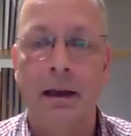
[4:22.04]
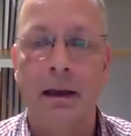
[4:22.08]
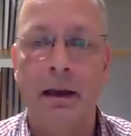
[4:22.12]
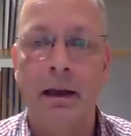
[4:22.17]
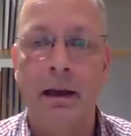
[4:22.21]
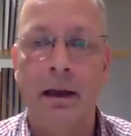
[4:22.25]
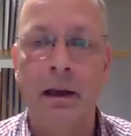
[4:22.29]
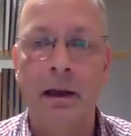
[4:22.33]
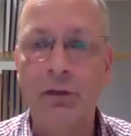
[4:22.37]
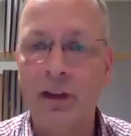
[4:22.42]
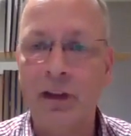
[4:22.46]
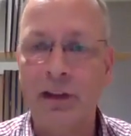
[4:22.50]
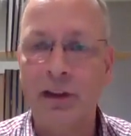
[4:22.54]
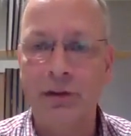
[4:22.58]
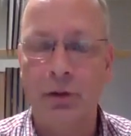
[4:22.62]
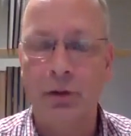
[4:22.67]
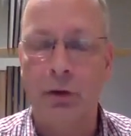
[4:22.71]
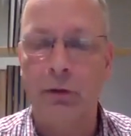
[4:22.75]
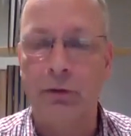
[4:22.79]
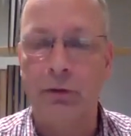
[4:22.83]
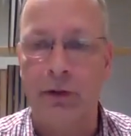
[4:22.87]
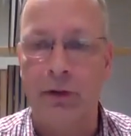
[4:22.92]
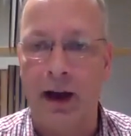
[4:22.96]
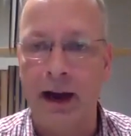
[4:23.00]
If that's
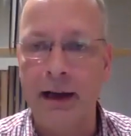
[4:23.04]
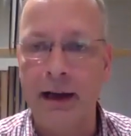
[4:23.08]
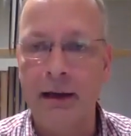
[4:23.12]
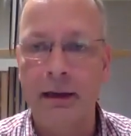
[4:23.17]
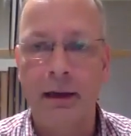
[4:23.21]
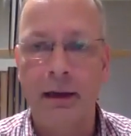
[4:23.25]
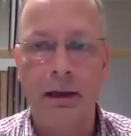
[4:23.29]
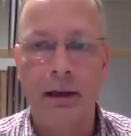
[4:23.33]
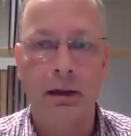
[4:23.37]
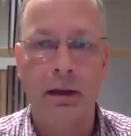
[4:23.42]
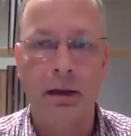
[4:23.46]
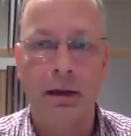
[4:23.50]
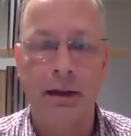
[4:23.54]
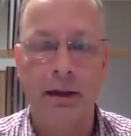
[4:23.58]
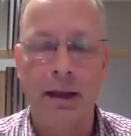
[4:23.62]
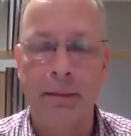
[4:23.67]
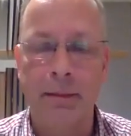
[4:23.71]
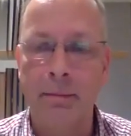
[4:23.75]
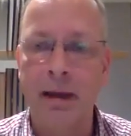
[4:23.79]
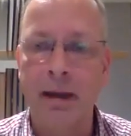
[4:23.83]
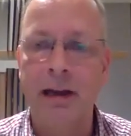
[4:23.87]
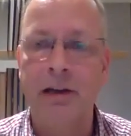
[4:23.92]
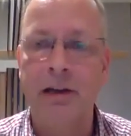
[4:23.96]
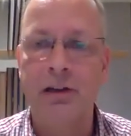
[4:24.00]
all fine and that
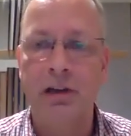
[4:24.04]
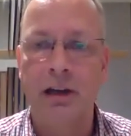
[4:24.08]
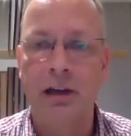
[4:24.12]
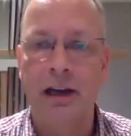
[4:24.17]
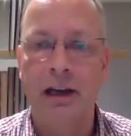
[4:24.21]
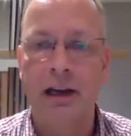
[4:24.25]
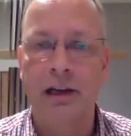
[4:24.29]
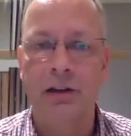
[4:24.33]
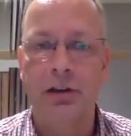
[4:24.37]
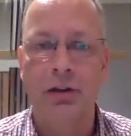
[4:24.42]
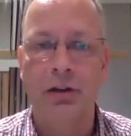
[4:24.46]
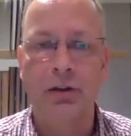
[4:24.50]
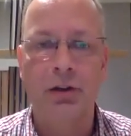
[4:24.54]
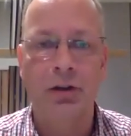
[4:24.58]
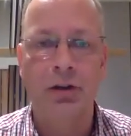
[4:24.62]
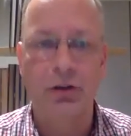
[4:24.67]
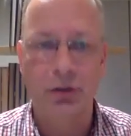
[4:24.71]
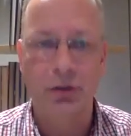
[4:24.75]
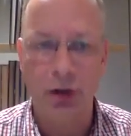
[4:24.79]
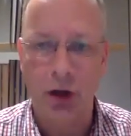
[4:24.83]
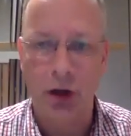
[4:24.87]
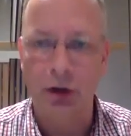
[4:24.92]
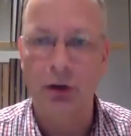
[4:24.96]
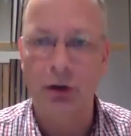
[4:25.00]
managing editor
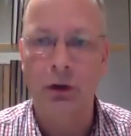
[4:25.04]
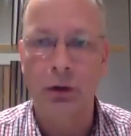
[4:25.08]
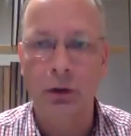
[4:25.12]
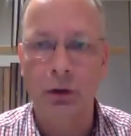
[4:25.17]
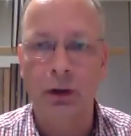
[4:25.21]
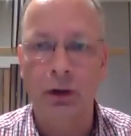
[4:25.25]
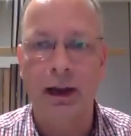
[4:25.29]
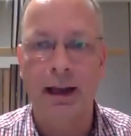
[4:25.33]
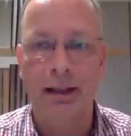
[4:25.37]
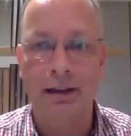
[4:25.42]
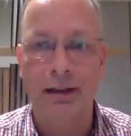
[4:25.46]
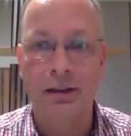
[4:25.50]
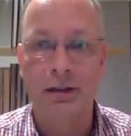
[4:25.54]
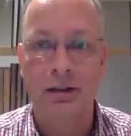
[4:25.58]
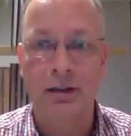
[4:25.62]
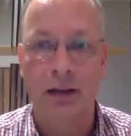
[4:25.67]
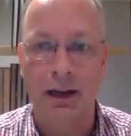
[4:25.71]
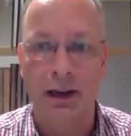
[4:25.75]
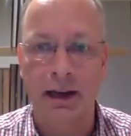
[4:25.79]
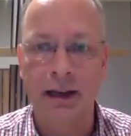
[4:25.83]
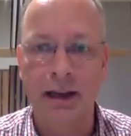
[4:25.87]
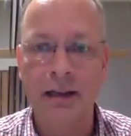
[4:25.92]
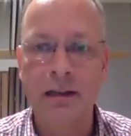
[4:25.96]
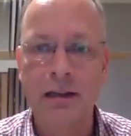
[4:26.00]
does not look at the
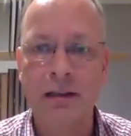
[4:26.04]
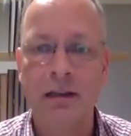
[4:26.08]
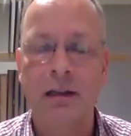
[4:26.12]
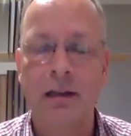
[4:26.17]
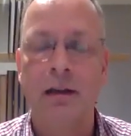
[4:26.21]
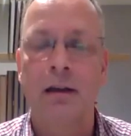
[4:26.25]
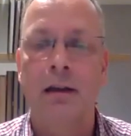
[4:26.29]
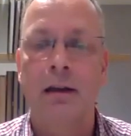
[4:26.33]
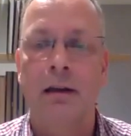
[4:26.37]
science,